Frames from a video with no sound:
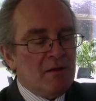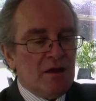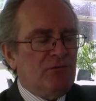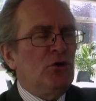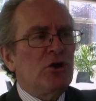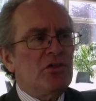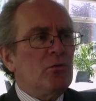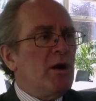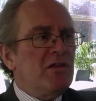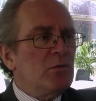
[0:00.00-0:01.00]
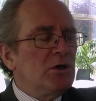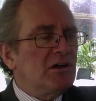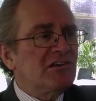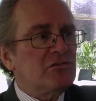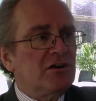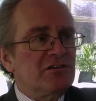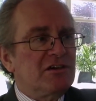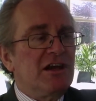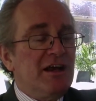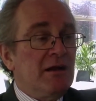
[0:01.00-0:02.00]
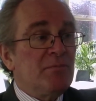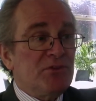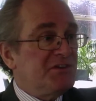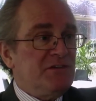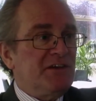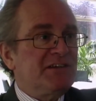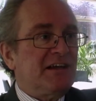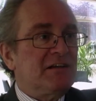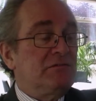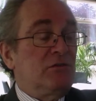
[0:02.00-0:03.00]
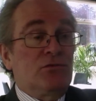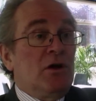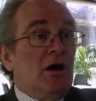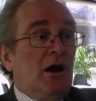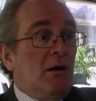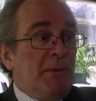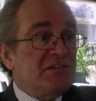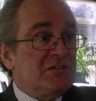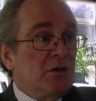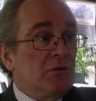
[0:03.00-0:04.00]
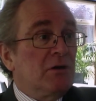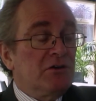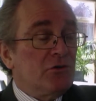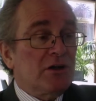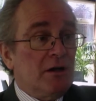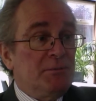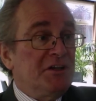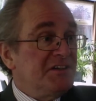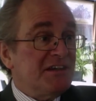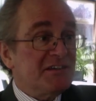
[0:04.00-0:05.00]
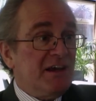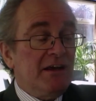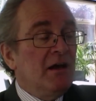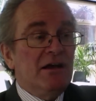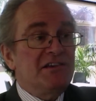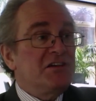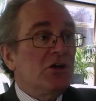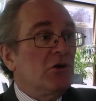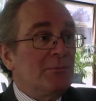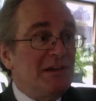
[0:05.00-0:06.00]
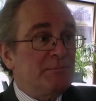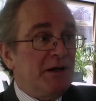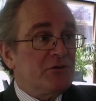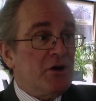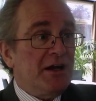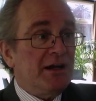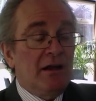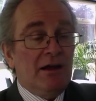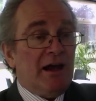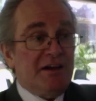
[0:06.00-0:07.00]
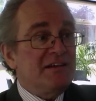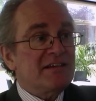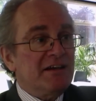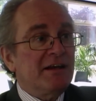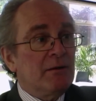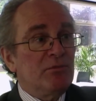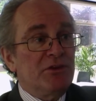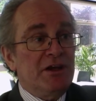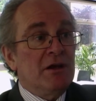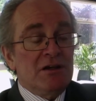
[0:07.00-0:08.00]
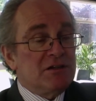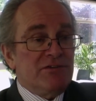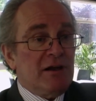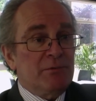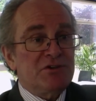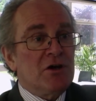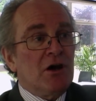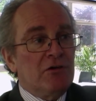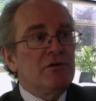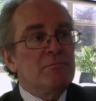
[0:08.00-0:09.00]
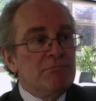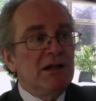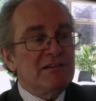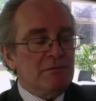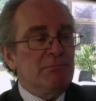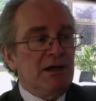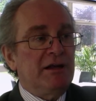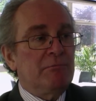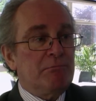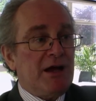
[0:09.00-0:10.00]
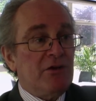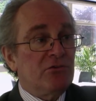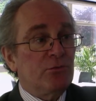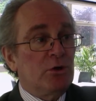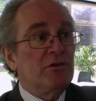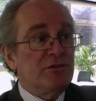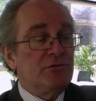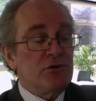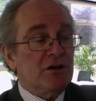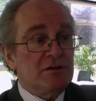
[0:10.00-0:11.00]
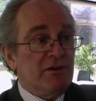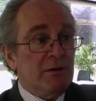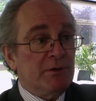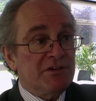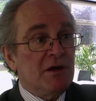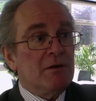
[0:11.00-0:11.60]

If you look at the way the world is structured today, the chief executive of our best-known drug company, GSK, is an economist by training, and he's heading up the development of multi-billion pounds worth of drug development,